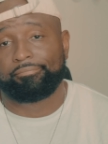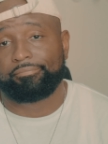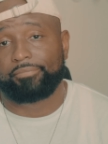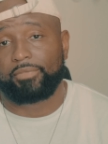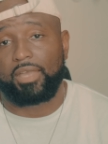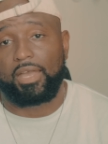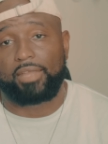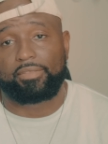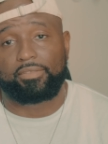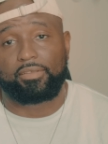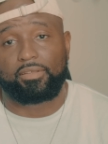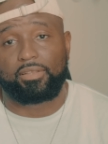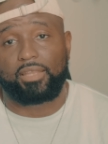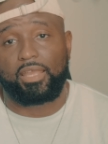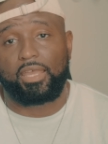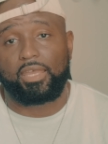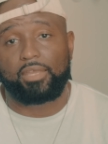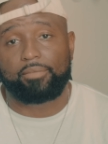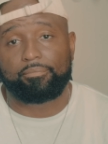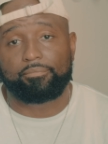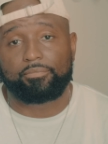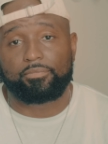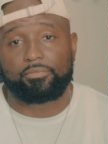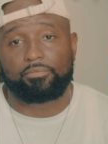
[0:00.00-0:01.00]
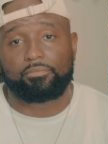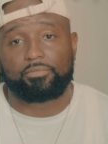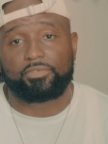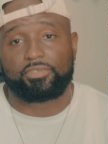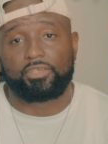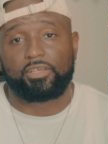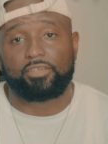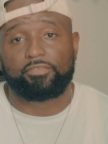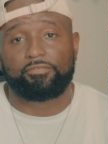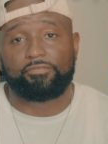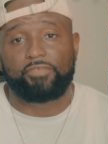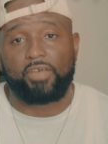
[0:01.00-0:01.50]
Got there late,
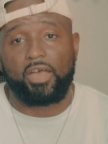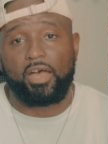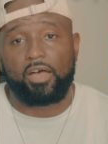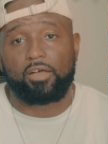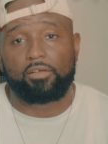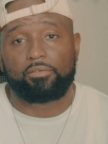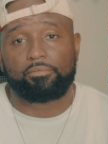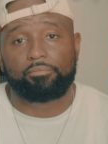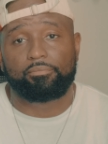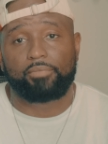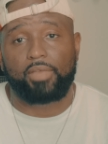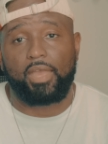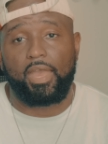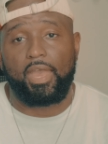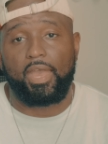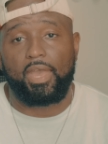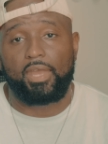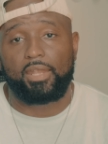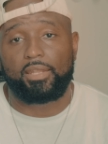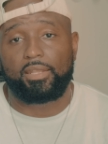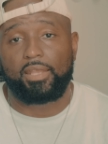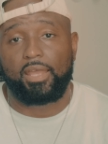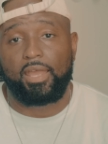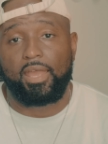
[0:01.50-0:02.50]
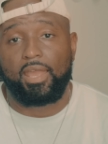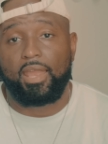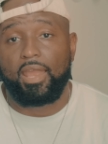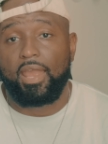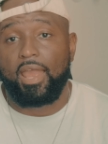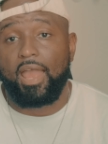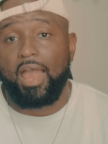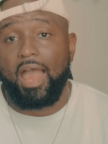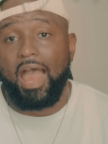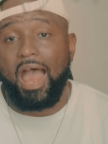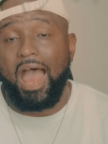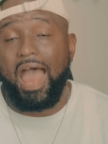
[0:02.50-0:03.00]
sun fell, and
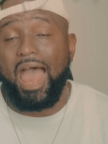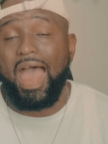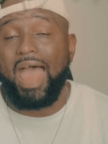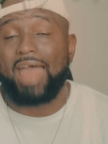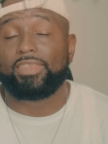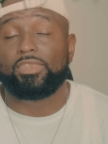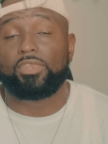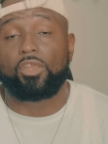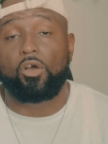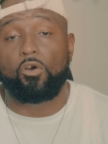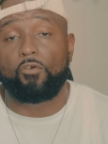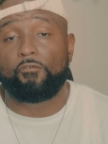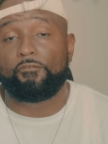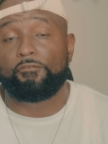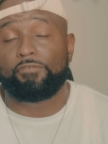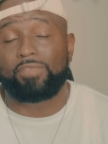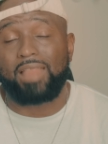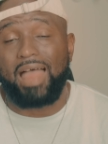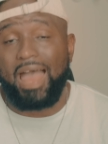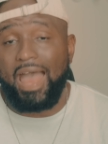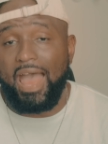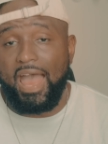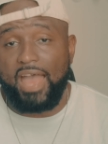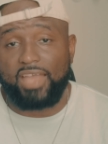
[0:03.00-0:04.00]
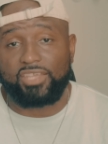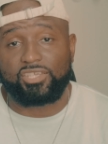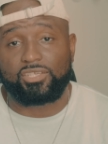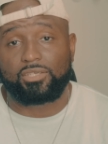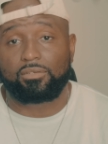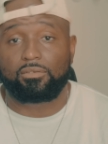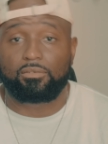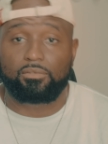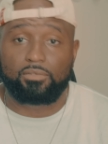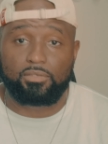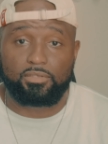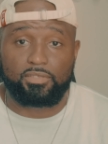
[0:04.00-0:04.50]
I had no flash
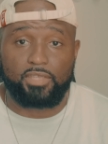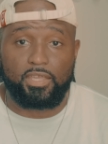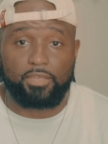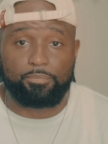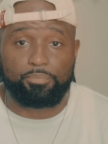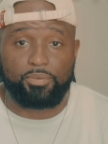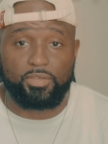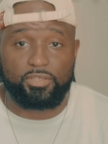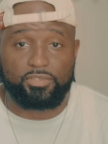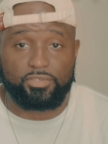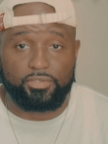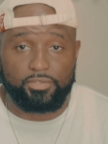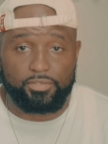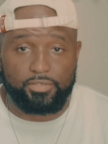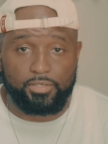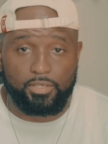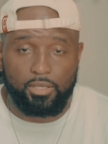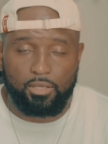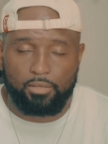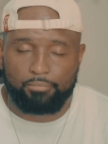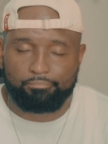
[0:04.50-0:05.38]
to take pictures.